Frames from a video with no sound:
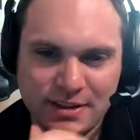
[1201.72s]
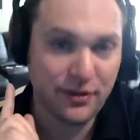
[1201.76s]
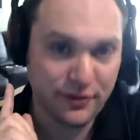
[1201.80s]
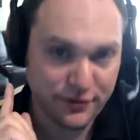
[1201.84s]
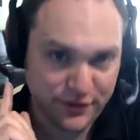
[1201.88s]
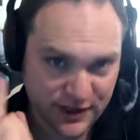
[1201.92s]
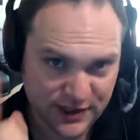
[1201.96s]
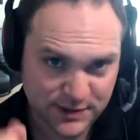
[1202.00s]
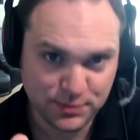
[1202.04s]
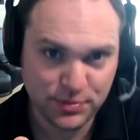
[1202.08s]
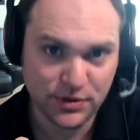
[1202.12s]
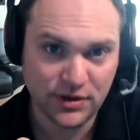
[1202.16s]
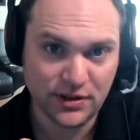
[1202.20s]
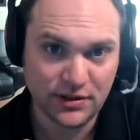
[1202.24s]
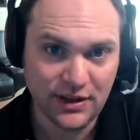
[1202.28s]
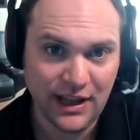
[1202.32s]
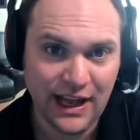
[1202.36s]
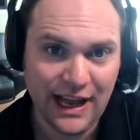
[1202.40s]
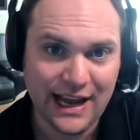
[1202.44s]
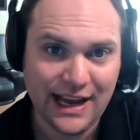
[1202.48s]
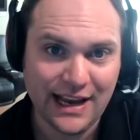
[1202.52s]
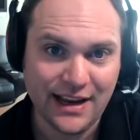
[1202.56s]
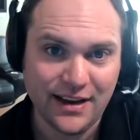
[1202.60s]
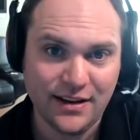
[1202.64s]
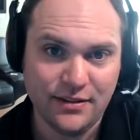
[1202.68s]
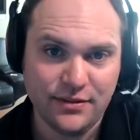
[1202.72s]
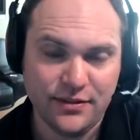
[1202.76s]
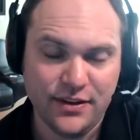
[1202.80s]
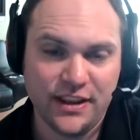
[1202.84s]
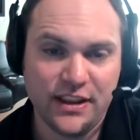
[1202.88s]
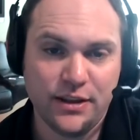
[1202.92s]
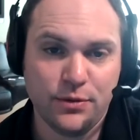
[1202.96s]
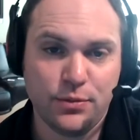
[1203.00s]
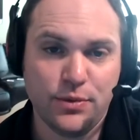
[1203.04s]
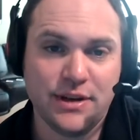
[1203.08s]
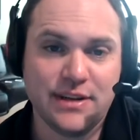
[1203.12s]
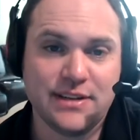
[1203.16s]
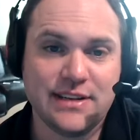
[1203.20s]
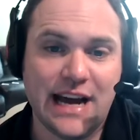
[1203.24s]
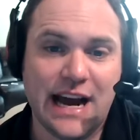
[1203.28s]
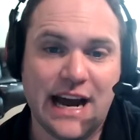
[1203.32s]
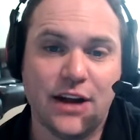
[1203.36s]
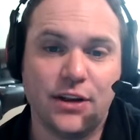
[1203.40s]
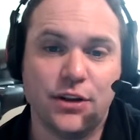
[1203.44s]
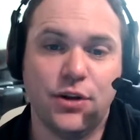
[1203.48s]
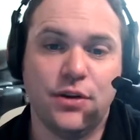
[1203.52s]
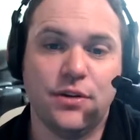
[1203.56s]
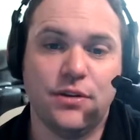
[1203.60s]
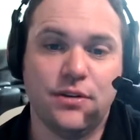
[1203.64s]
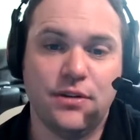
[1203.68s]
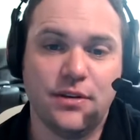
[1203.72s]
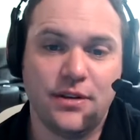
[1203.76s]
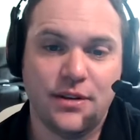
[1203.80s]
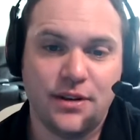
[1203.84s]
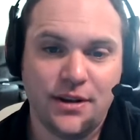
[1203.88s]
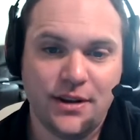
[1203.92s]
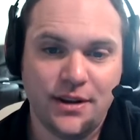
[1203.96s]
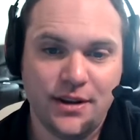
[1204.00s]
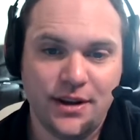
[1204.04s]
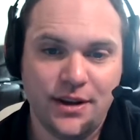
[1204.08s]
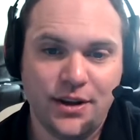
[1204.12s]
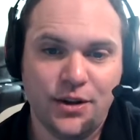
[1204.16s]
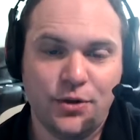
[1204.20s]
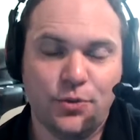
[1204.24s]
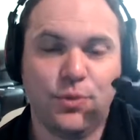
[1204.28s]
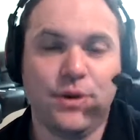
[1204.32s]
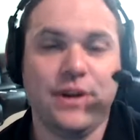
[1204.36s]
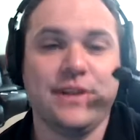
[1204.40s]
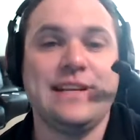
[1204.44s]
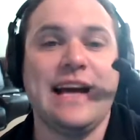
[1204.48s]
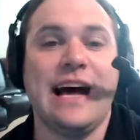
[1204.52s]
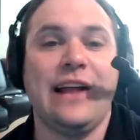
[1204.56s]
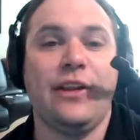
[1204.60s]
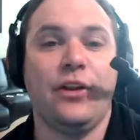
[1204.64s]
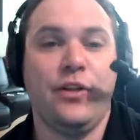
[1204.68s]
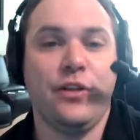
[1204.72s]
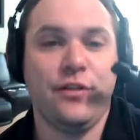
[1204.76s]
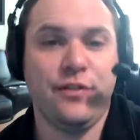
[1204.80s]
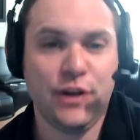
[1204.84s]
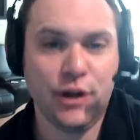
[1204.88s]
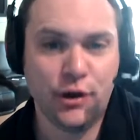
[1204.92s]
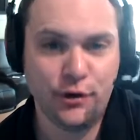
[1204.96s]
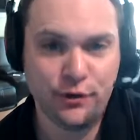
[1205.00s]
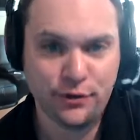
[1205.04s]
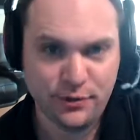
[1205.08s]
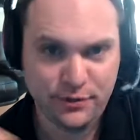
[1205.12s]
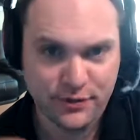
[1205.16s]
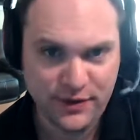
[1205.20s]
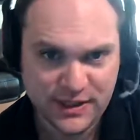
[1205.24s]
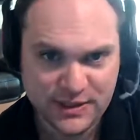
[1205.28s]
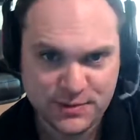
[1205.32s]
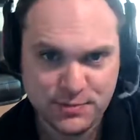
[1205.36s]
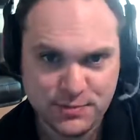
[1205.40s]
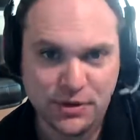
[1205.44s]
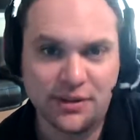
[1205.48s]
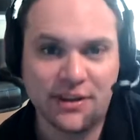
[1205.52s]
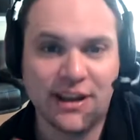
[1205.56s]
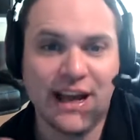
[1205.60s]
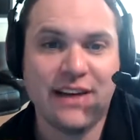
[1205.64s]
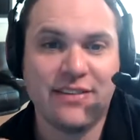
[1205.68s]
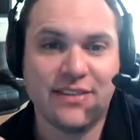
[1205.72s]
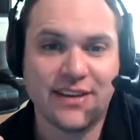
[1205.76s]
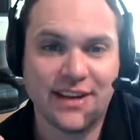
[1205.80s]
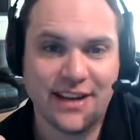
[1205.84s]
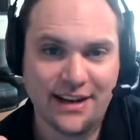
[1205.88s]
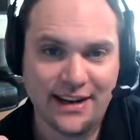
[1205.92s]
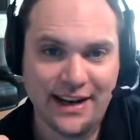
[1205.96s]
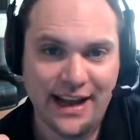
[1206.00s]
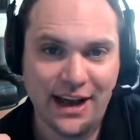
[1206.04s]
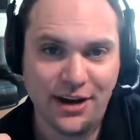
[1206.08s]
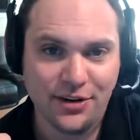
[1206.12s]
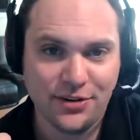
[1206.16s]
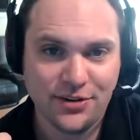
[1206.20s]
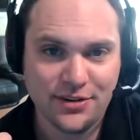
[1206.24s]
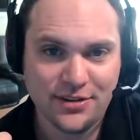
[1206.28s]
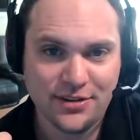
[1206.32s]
Facebook Live. I go live on Facebook. We download the video from Facebook Live and get it out.